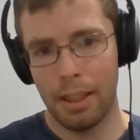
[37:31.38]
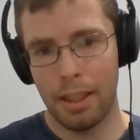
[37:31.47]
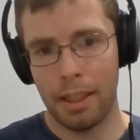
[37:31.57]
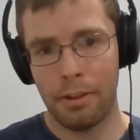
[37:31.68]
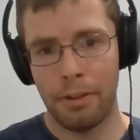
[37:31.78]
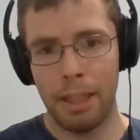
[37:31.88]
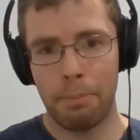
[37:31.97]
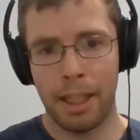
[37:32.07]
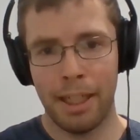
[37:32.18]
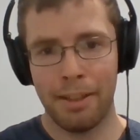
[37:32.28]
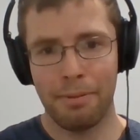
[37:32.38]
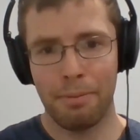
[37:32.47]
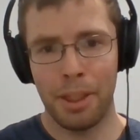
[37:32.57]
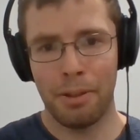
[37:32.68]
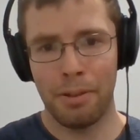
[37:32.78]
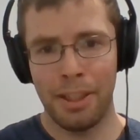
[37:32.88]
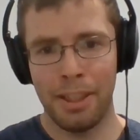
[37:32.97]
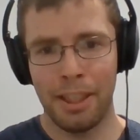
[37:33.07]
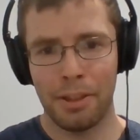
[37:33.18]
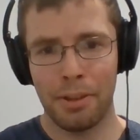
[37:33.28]
And so thereby, we
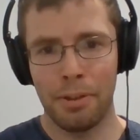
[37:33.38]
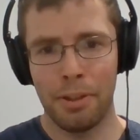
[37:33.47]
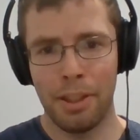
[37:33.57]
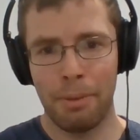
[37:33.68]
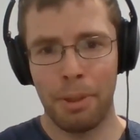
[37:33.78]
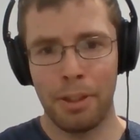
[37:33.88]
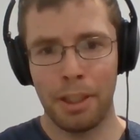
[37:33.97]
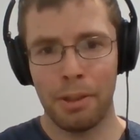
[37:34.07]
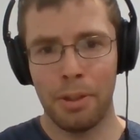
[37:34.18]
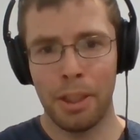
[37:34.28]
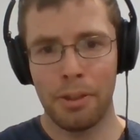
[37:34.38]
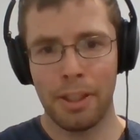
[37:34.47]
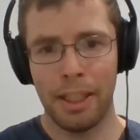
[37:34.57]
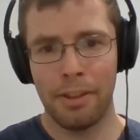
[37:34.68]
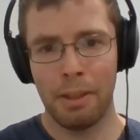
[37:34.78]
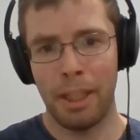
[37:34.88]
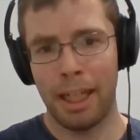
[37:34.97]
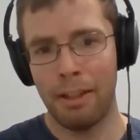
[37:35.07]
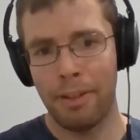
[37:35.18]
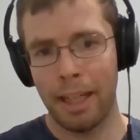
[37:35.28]
only include those scales that be
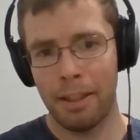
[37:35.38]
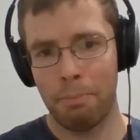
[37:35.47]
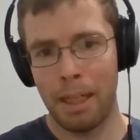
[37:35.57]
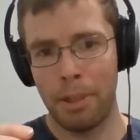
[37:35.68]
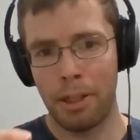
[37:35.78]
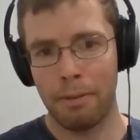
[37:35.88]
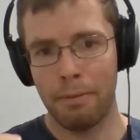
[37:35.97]
unaffected by baryonic